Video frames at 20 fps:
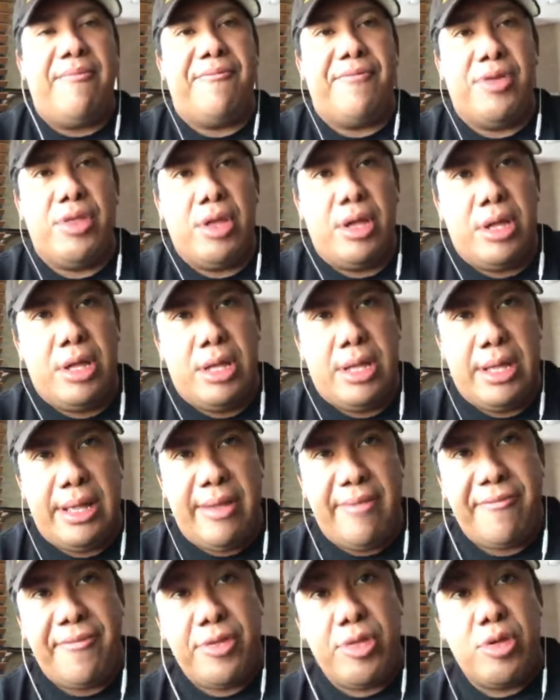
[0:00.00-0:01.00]

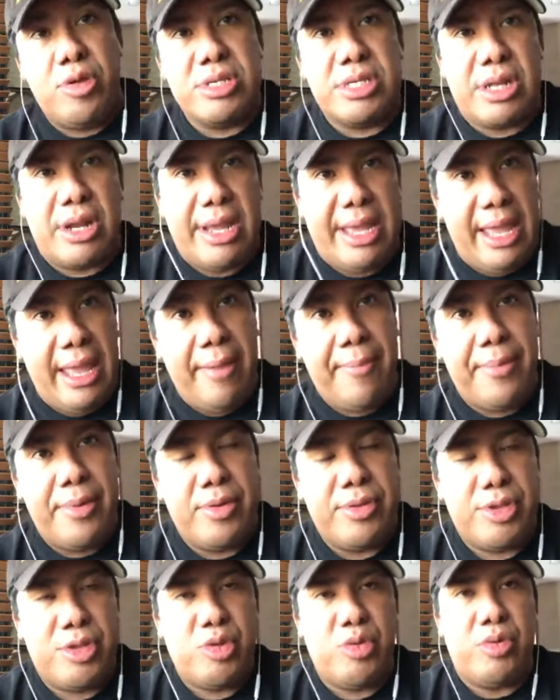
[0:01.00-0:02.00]
For those that are
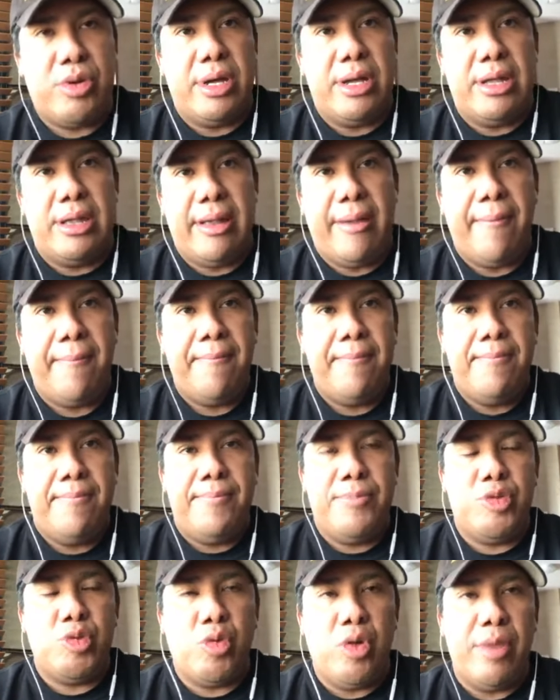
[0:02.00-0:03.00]
able to
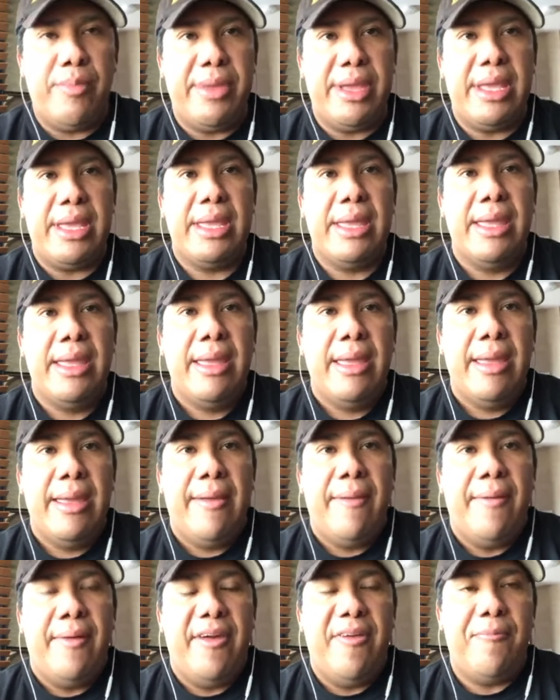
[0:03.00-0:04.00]
join me,
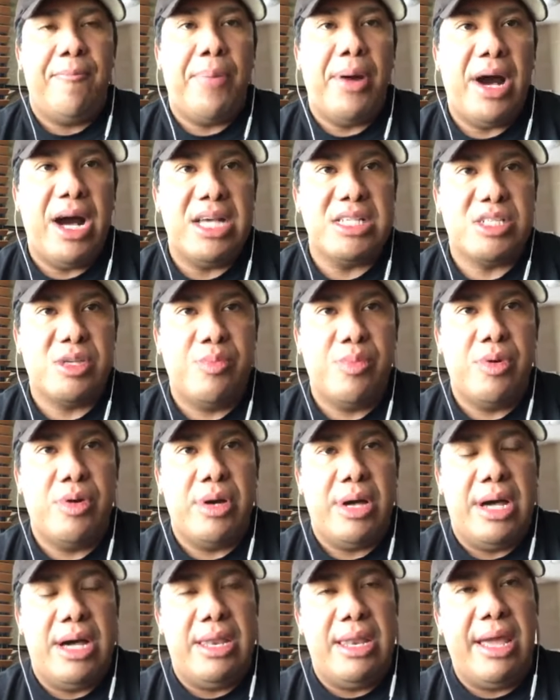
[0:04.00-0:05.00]
if
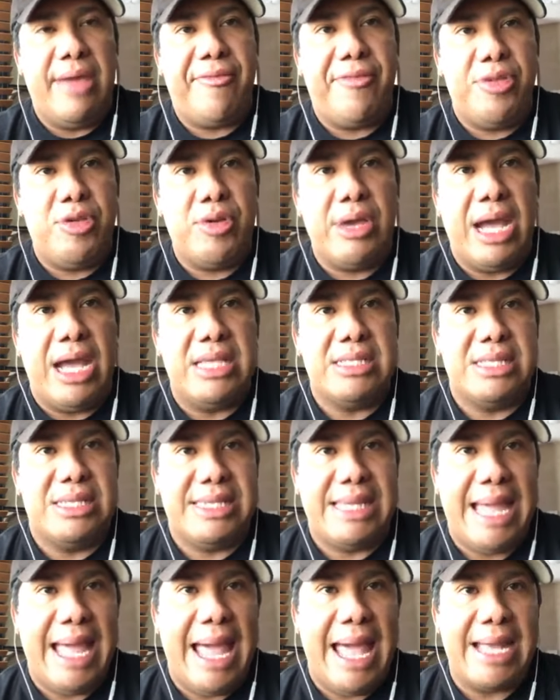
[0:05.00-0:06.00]
possible, I'd like for you guys to
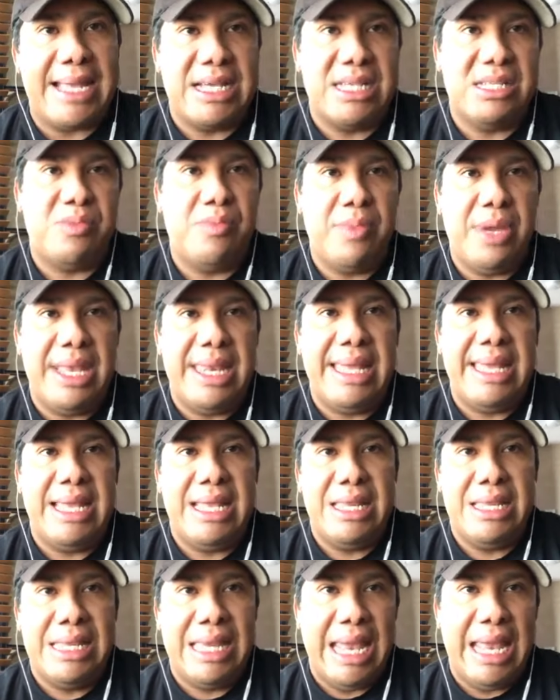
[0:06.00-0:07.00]
tag as
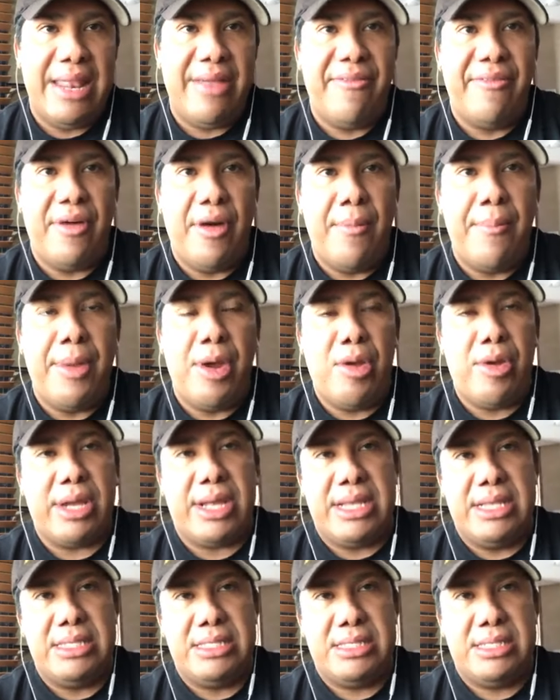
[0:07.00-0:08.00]
many Native
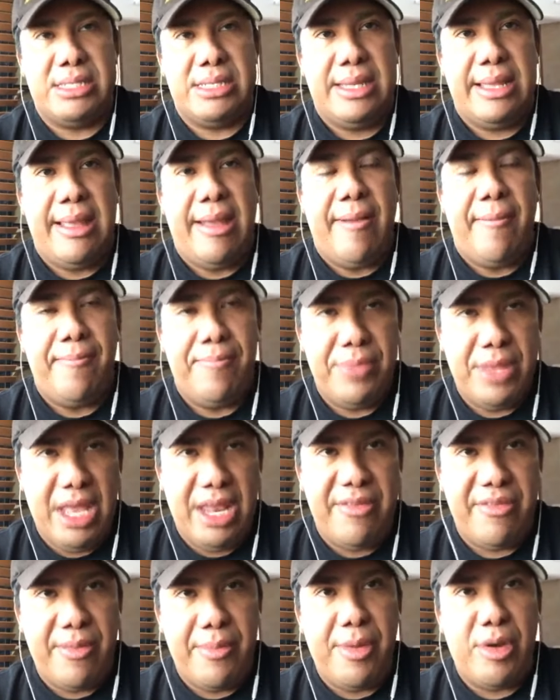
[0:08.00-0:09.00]
Americans
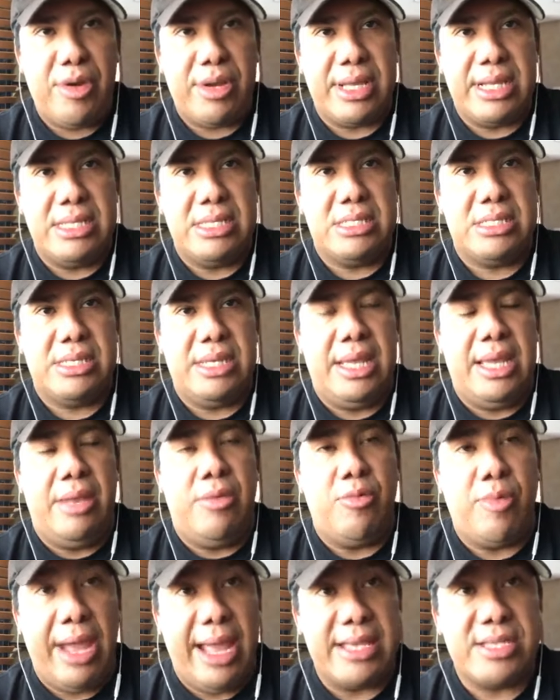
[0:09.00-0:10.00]

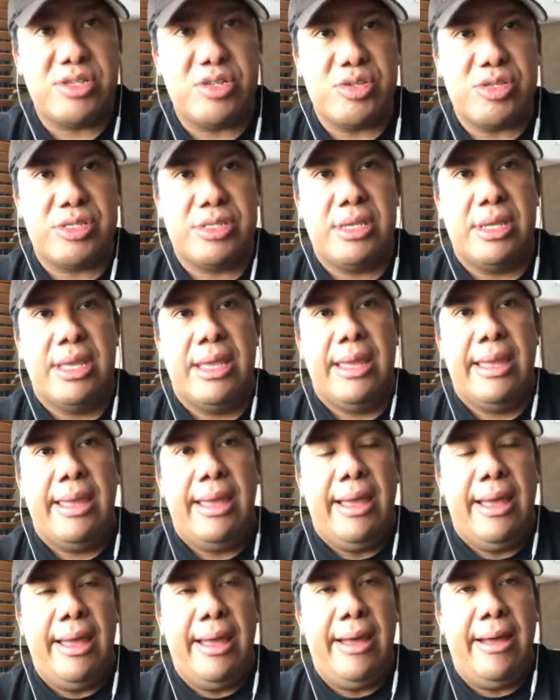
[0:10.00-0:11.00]
and ranchers.
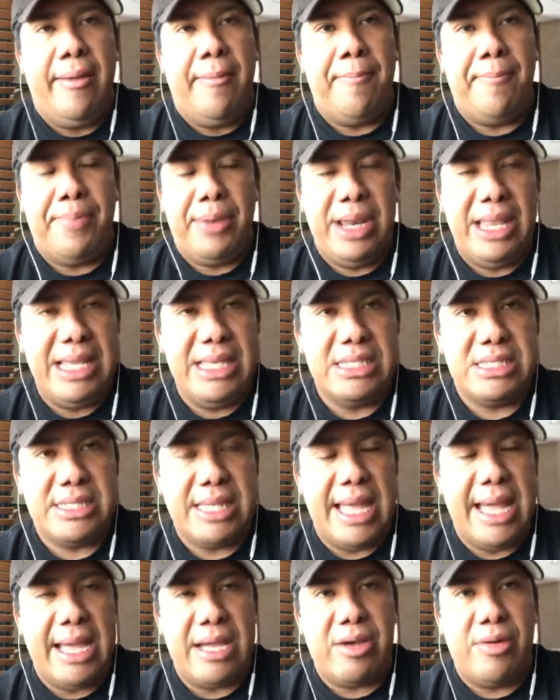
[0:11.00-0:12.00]
Please
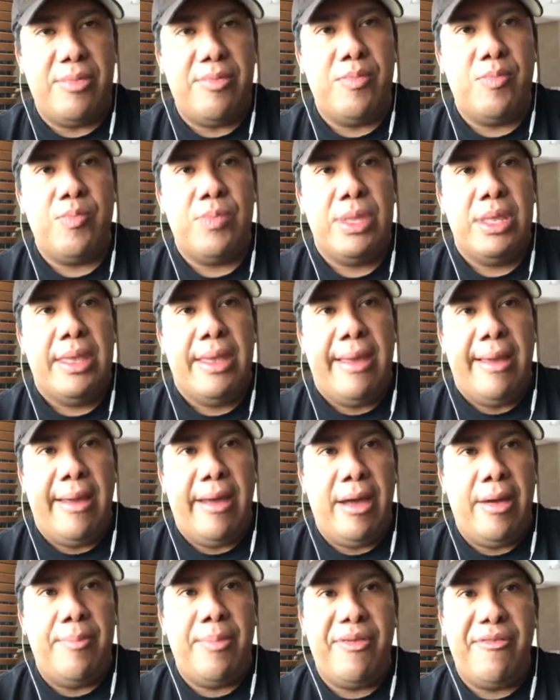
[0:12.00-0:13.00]
tag them
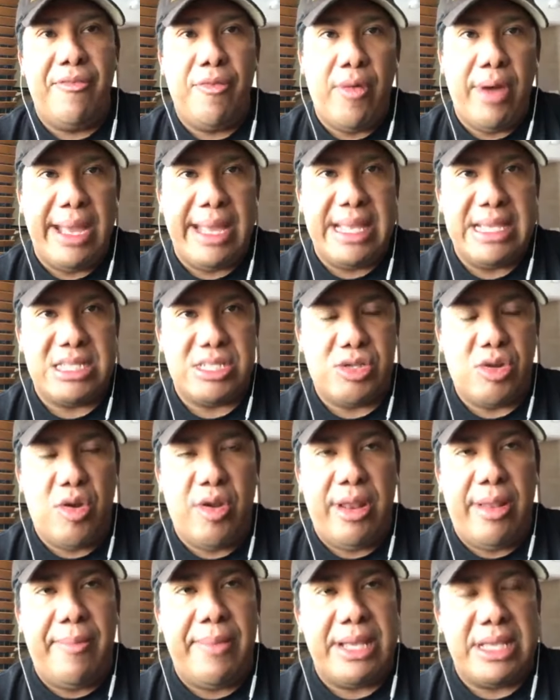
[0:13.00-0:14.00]
before I get
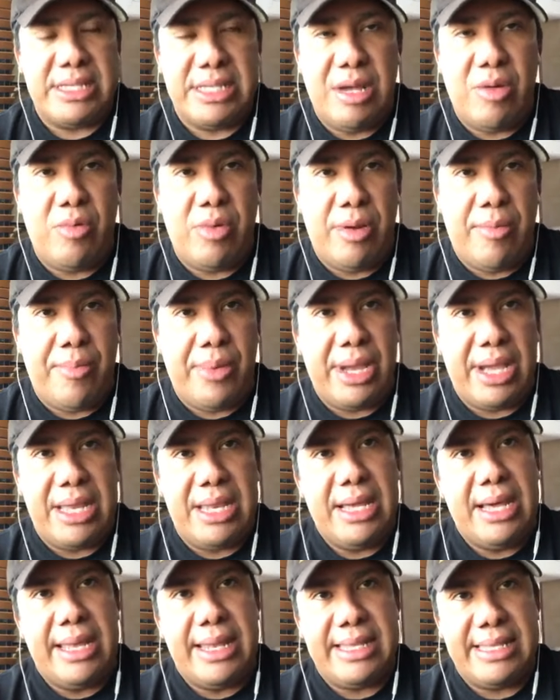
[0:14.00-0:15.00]
started, because I want to bring
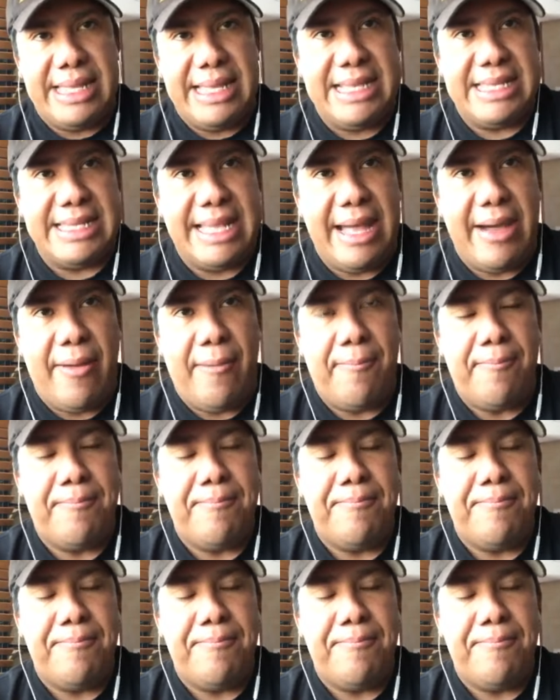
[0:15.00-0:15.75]
a lot of things out.